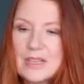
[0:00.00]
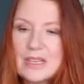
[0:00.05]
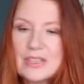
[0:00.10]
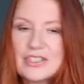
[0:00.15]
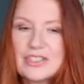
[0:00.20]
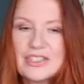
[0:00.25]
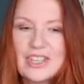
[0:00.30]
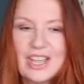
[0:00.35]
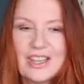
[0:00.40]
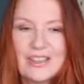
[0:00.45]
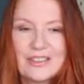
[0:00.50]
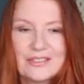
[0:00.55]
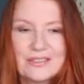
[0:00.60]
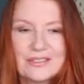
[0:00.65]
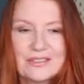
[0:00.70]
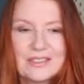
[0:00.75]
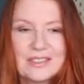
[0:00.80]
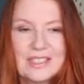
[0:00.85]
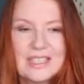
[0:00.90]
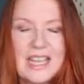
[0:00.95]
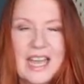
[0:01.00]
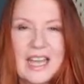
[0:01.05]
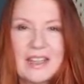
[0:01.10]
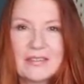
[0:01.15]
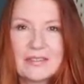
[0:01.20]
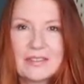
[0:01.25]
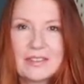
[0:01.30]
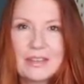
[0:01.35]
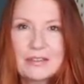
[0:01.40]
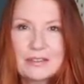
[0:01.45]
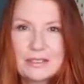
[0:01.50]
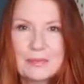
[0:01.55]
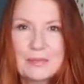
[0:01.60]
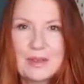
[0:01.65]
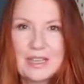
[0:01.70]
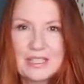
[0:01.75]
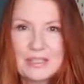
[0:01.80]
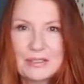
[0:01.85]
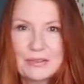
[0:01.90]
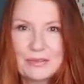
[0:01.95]
So yeah, those are
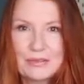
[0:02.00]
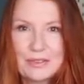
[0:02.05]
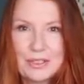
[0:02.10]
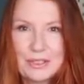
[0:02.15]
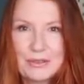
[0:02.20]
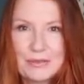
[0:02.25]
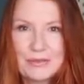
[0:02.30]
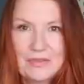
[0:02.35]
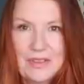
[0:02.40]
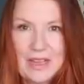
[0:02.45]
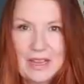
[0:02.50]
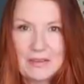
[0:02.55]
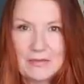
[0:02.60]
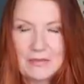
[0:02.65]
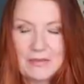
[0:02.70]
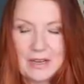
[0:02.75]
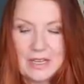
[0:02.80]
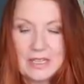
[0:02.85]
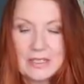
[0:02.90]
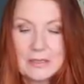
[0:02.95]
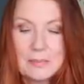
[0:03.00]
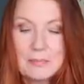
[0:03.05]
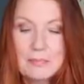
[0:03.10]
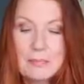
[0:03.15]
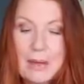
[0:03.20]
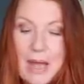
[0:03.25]
my sort of two favourites,